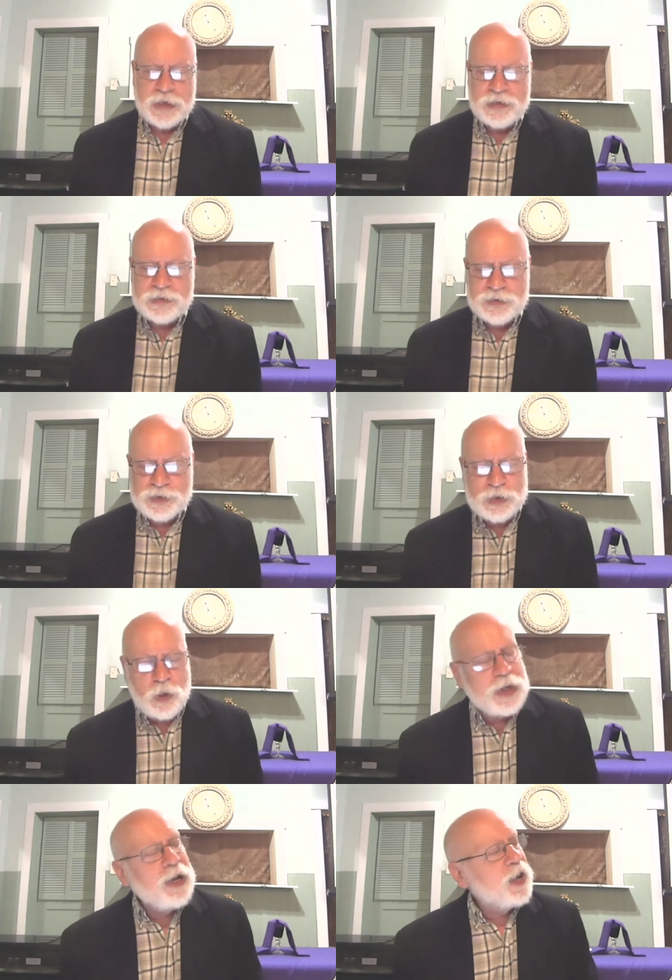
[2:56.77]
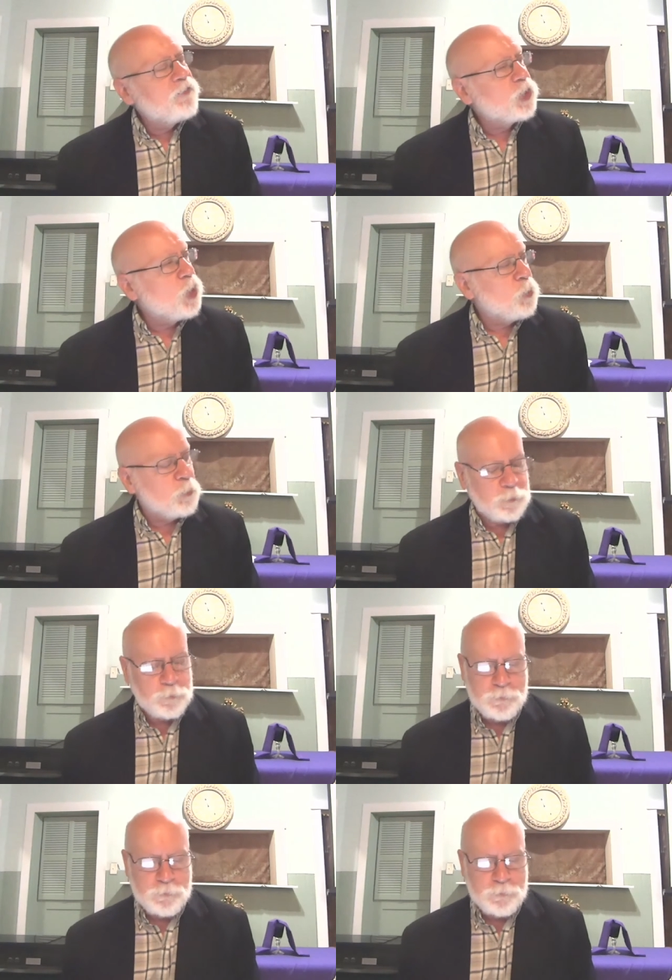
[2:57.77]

and so he left home.